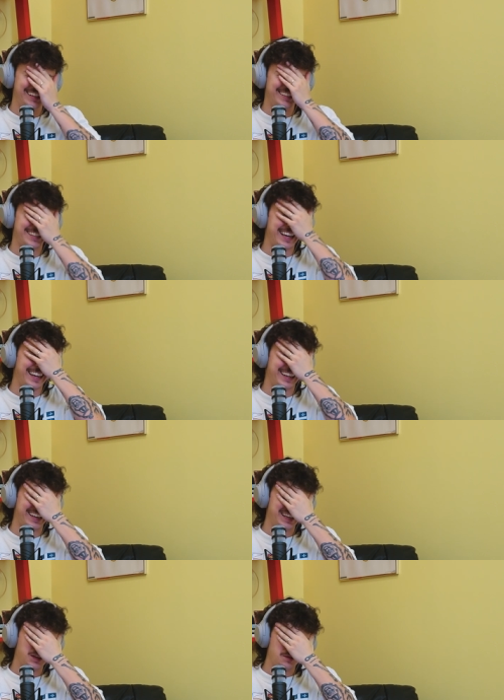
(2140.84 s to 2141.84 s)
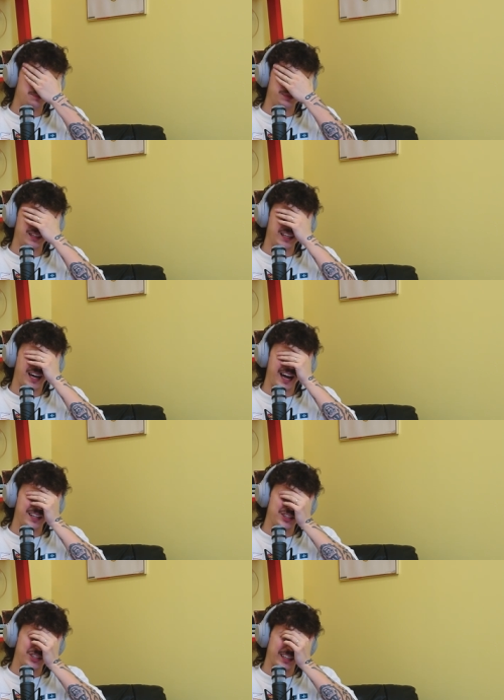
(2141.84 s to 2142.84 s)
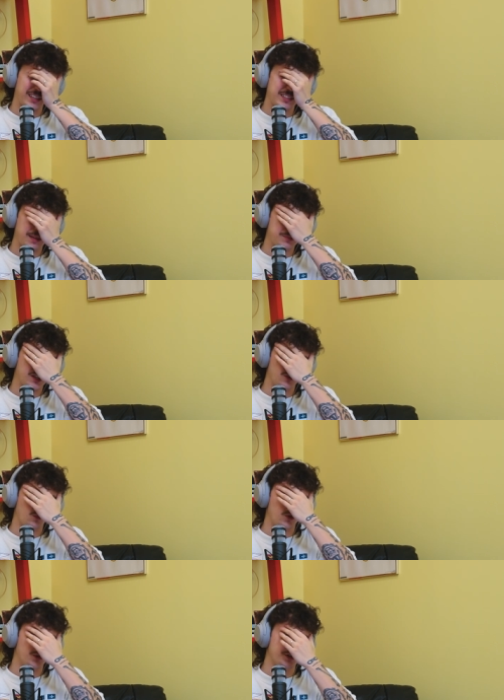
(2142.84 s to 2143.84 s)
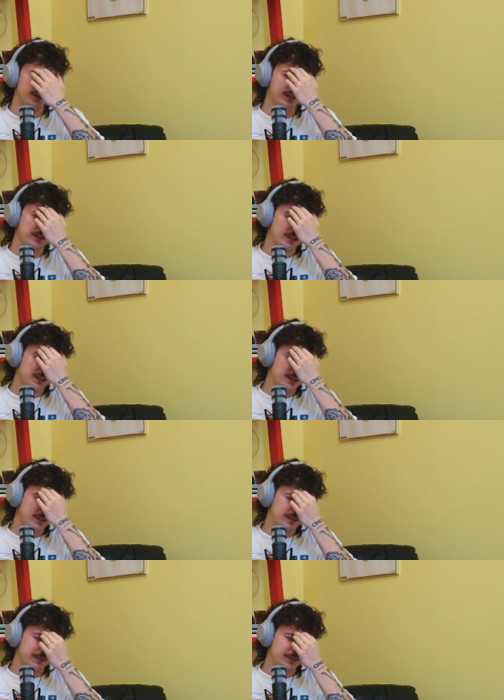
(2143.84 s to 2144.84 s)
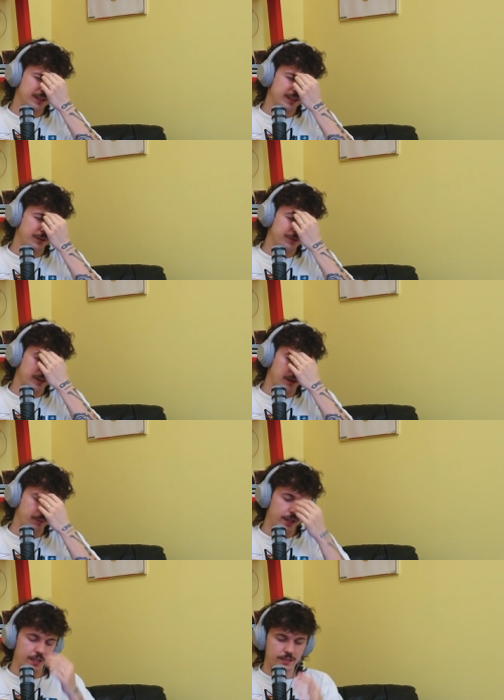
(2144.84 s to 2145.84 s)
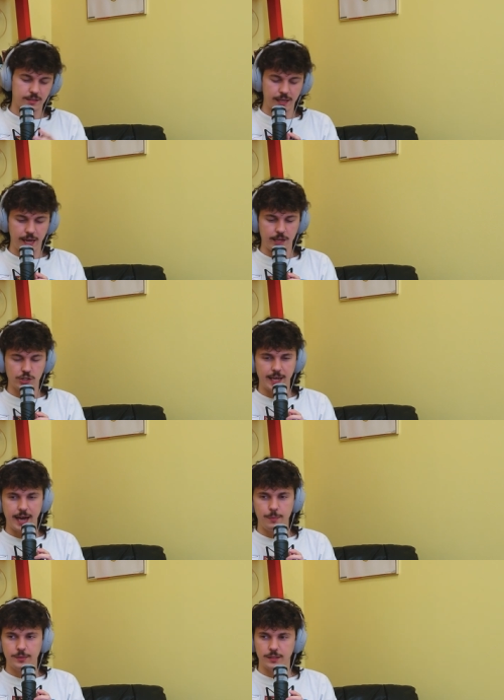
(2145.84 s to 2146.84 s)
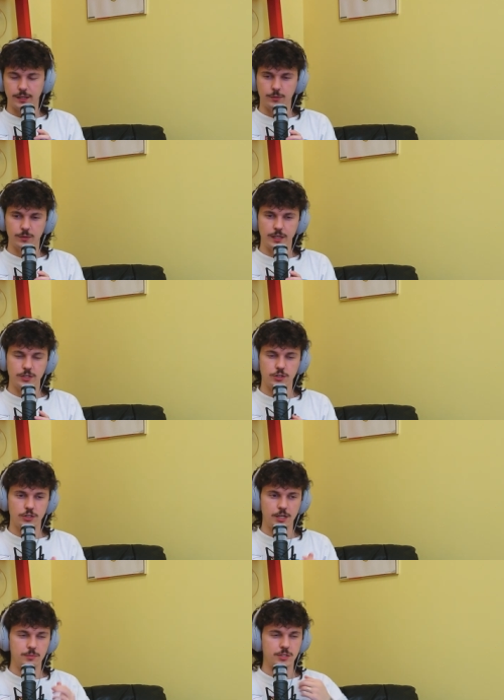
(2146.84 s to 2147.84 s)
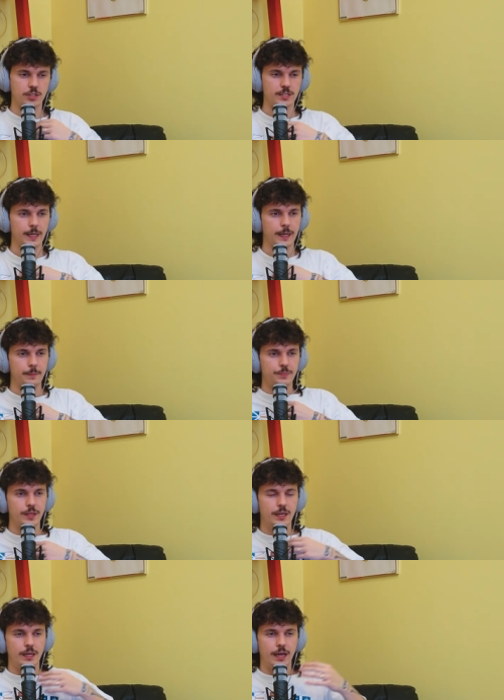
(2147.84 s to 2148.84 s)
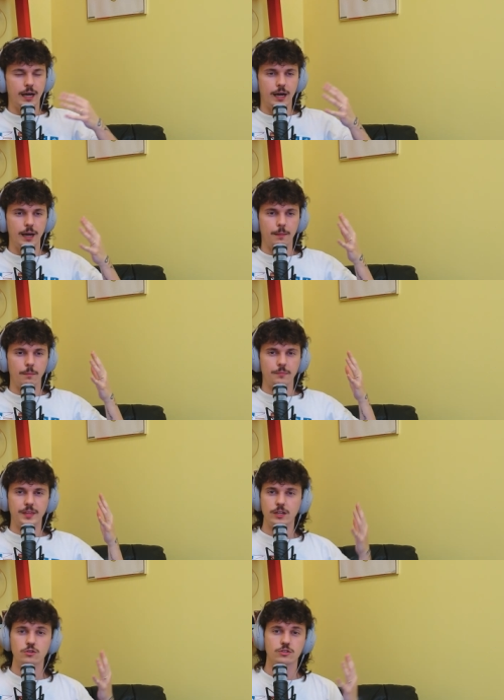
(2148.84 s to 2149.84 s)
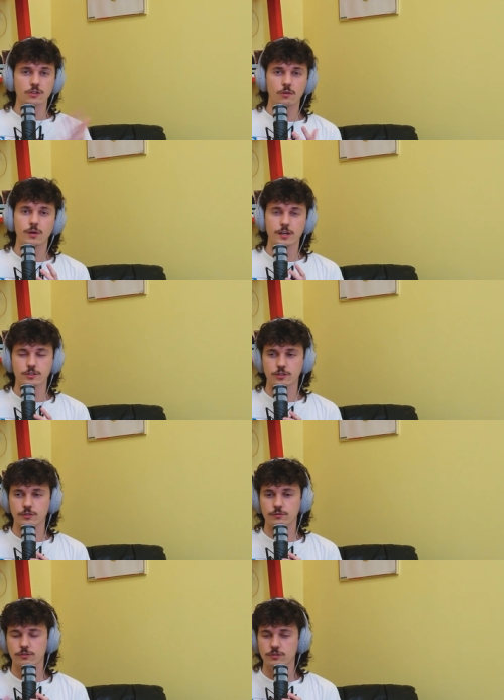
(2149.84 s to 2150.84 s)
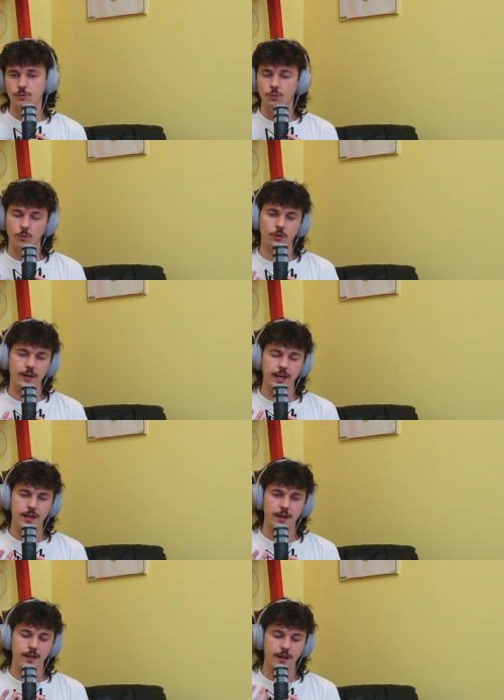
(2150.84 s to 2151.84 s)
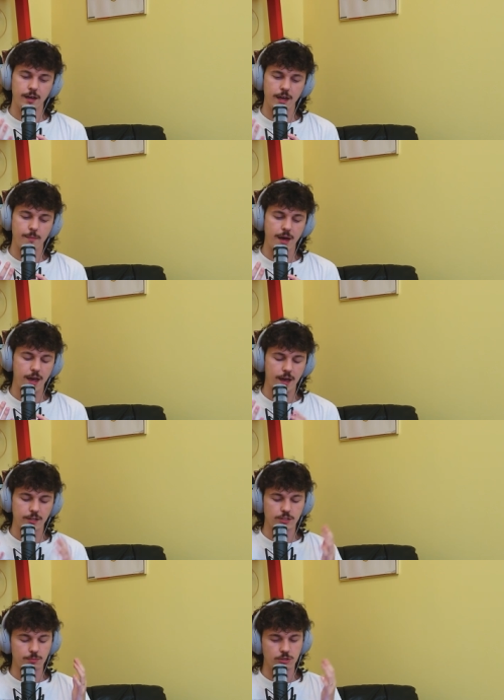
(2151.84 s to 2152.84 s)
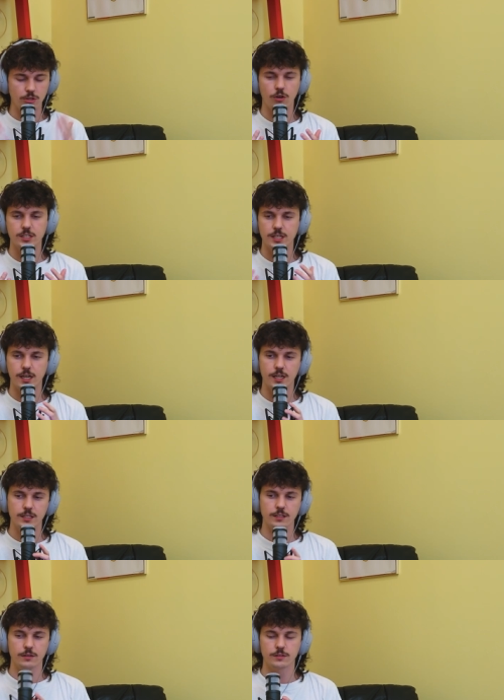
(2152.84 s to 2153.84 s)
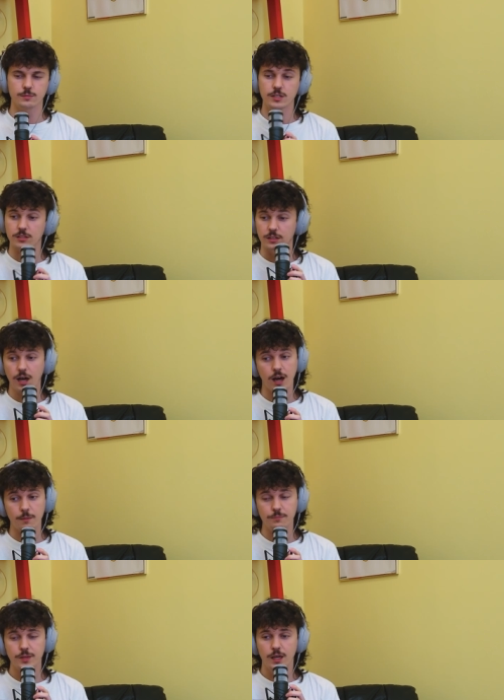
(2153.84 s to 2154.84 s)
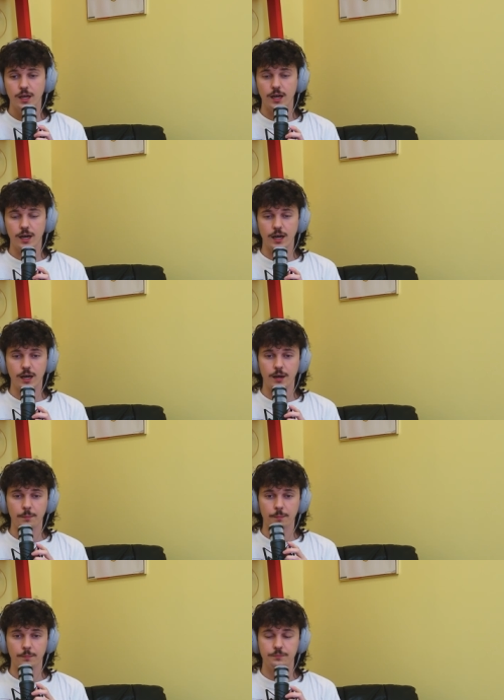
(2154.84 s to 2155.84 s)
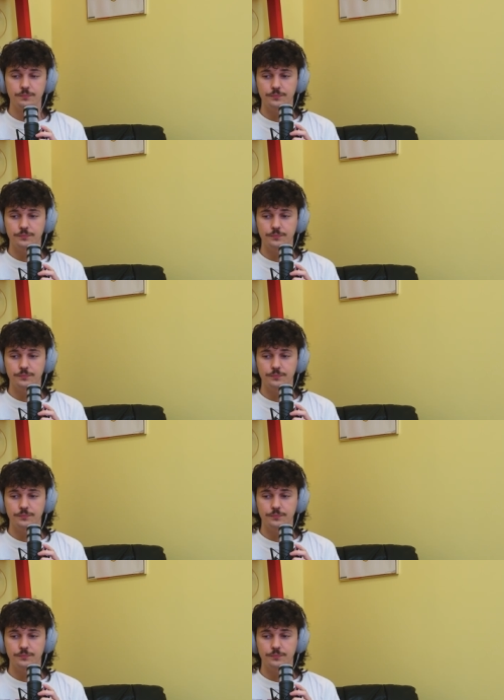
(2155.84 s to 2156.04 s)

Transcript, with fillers: it's, like, Billie Eilish, like, accepting an award, you know, for, like, biggest age gap in, like, relationships. And she's like, thank you so much for this award, AMA. I just am so excited. It means a lot. It's